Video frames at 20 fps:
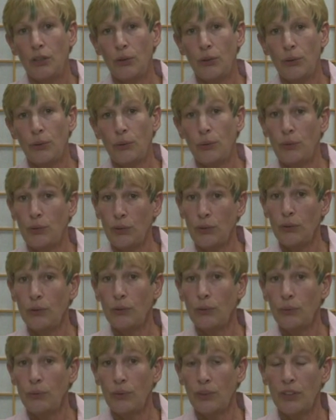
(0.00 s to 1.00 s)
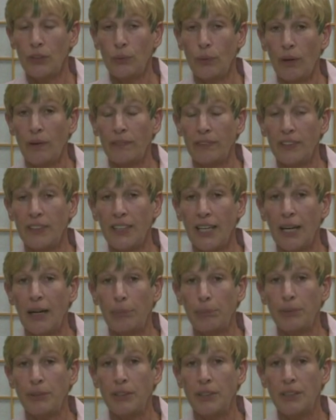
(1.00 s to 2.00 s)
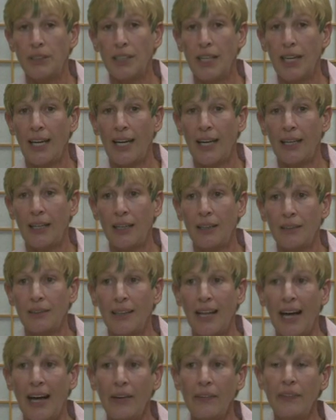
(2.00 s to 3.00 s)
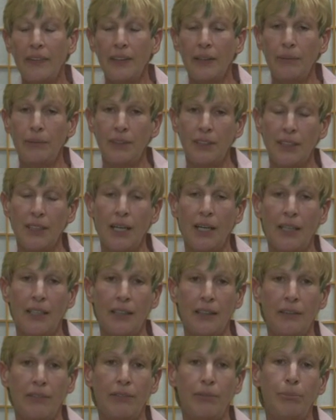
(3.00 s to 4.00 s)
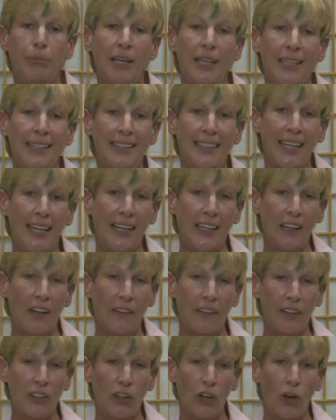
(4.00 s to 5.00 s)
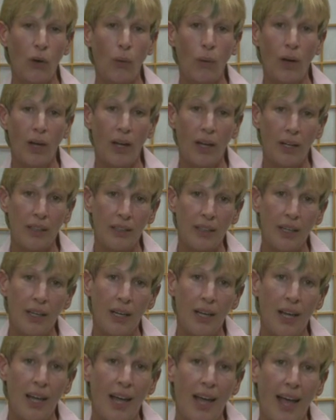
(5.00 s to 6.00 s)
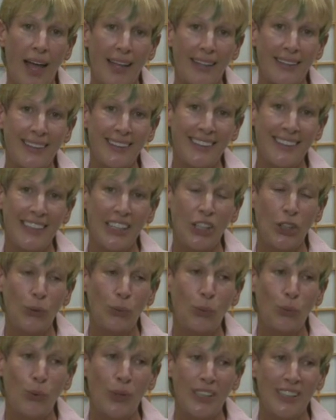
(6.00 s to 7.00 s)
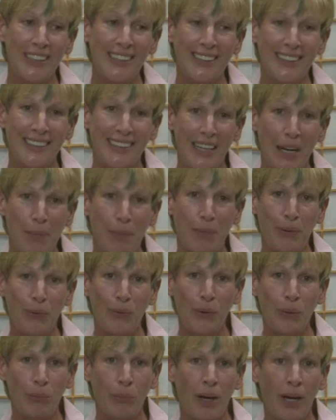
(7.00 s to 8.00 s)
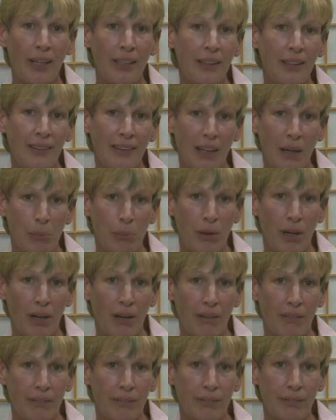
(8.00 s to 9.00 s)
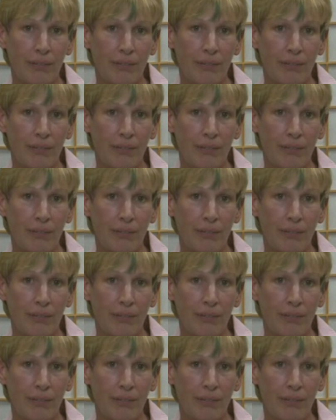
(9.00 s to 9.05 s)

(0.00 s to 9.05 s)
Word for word: who knew the 12 steps and allowed them to kind of meditate on the koan and see which step it reminded them of